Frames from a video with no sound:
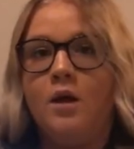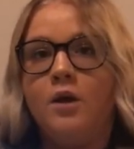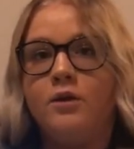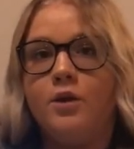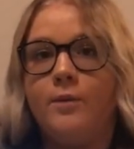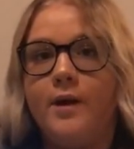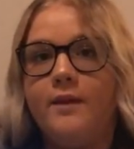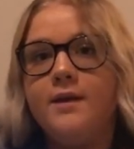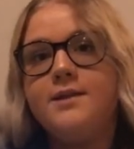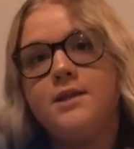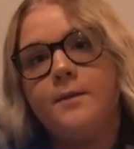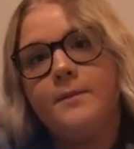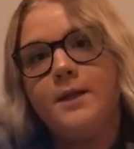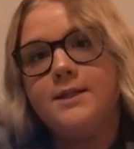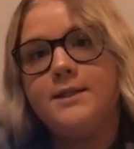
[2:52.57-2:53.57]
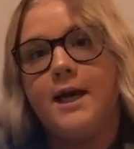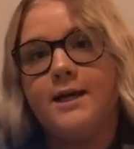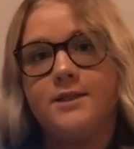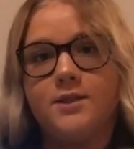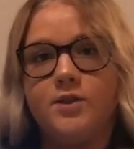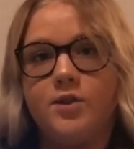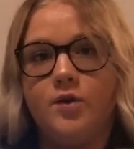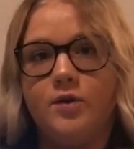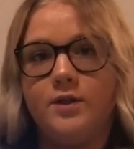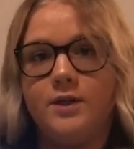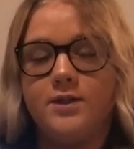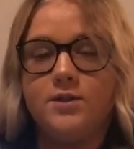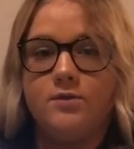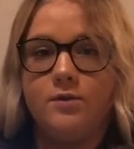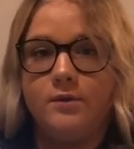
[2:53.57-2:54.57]
The way that somebody's executed
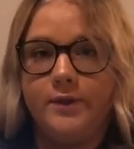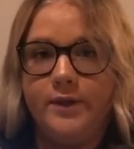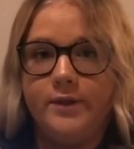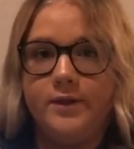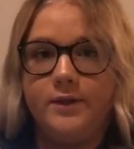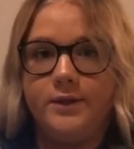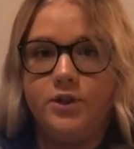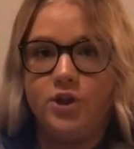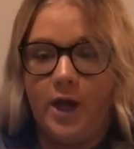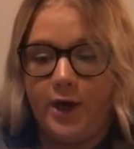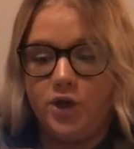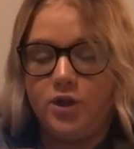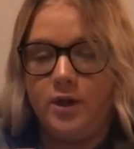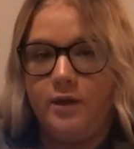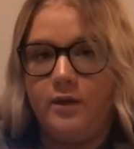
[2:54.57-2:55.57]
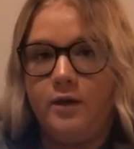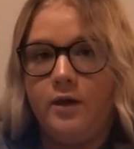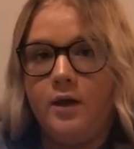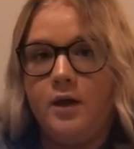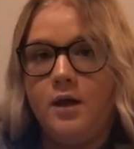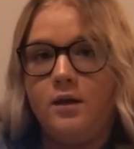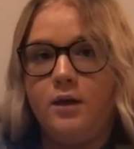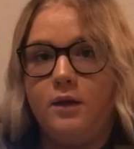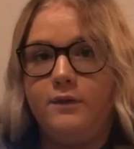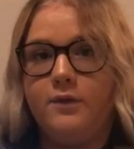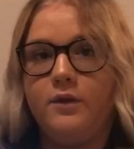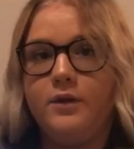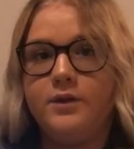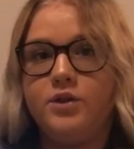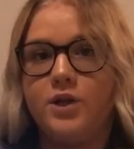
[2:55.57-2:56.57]
is through lethal injection.
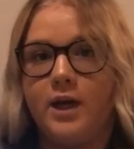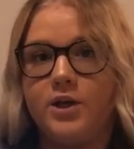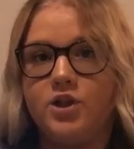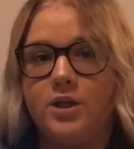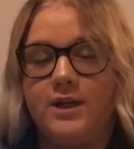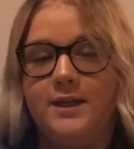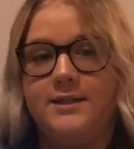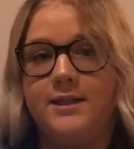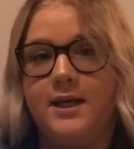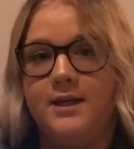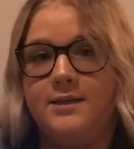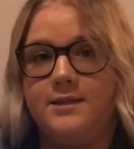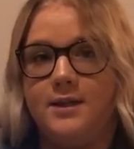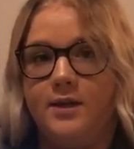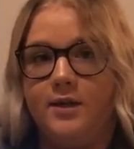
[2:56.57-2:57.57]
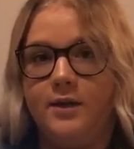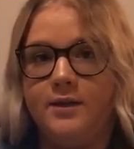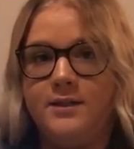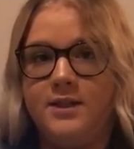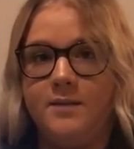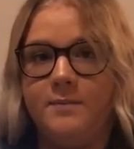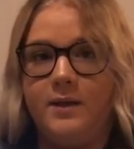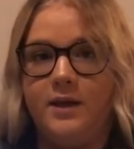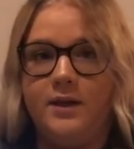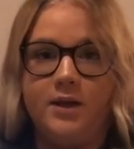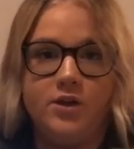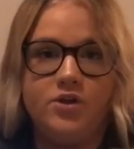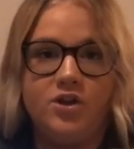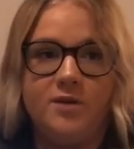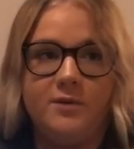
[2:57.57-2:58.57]
Lethal injection is considered to be an
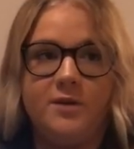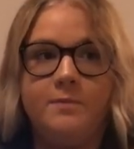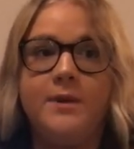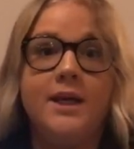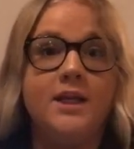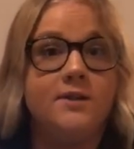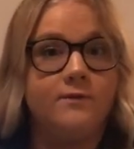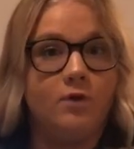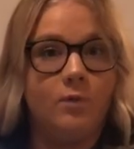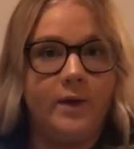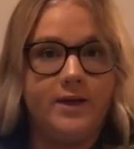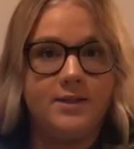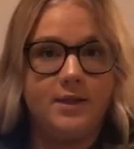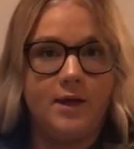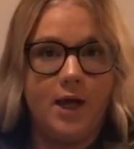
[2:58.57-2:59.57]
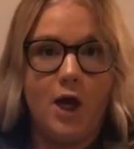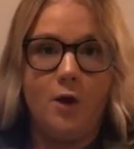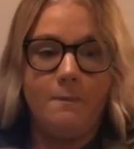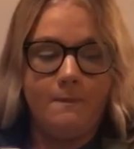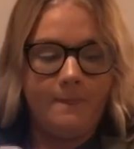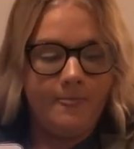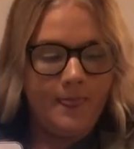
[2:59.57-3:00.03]
extremely peaceful way to go.